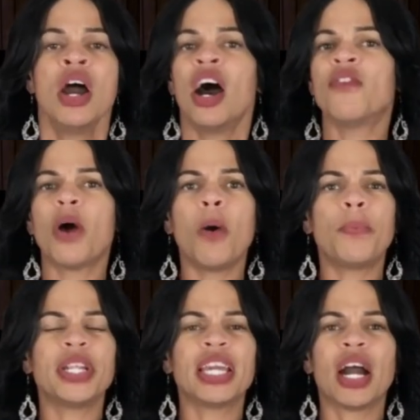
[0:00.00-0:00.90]
of
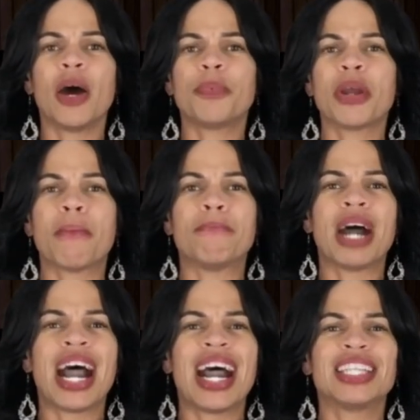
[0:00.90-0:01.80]
opening up your
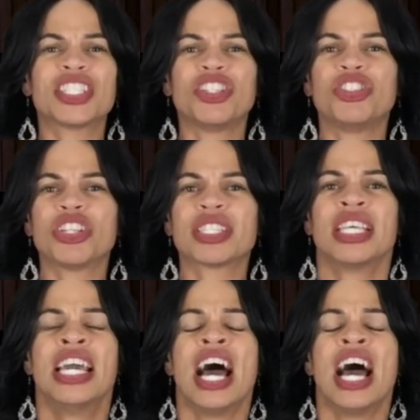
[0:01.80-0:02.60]
mind to just